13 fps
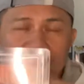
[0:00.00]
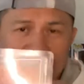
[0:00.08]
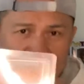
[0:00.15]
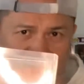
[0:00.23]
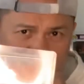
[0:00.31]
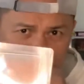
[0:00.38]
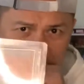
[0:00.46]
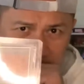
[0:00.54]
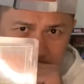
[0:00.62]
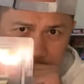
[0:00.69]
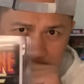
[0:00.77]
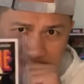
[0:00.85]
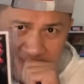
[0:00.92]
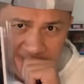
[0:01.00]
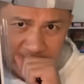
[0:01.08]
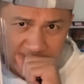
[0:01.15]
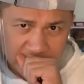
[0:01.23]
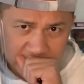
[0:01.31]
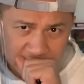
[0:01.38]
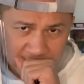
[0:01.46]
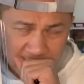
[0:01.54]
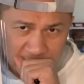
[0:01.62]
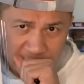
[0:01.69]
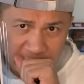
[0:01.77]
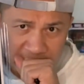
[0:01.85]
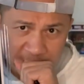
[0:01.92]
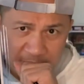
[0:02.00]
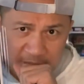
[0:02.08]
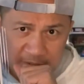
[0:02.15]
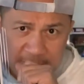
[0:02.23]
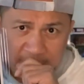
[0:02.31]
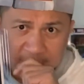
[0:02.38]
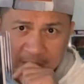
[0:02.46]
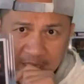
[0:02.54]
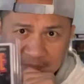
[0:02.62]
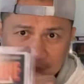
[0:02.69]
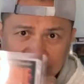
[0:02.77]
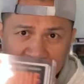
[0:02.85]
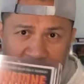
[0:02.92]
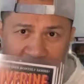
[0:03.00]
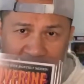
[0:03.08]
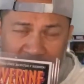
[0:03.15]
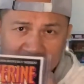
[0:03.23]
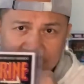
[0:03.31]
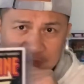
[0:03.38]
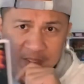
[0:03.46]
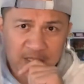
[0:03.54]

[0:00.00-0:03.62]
there's another book I would recommend having in your collection.